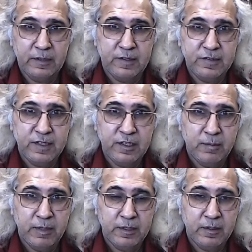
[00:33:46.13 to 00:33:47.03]
the
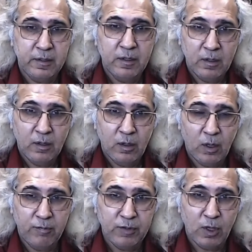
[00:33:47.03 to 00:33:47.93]
sentiment
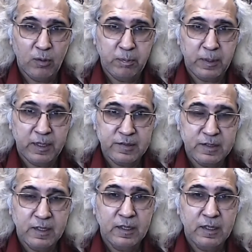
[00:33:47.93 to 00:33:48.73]
of the oppressed,